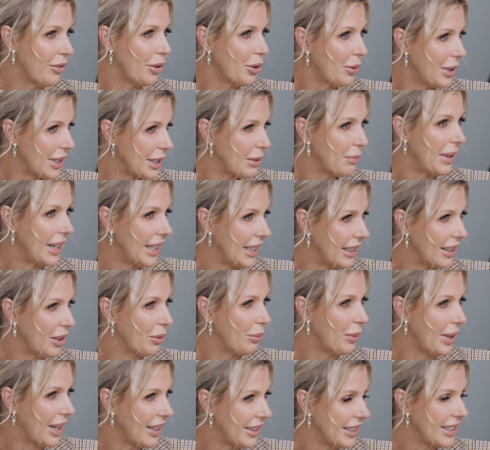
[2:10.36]
always been the
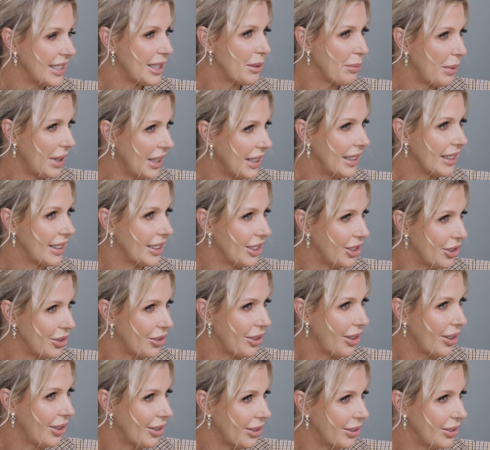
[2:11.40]
one that's been in
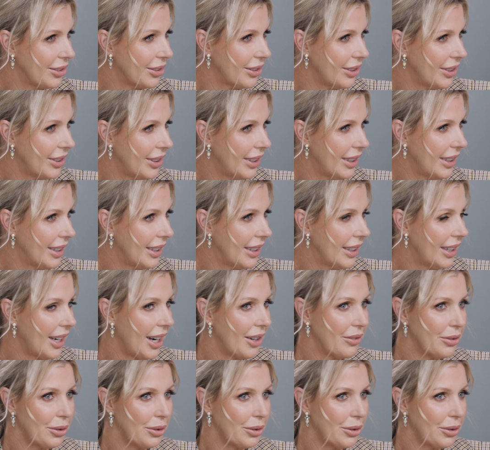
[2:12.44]
control. I've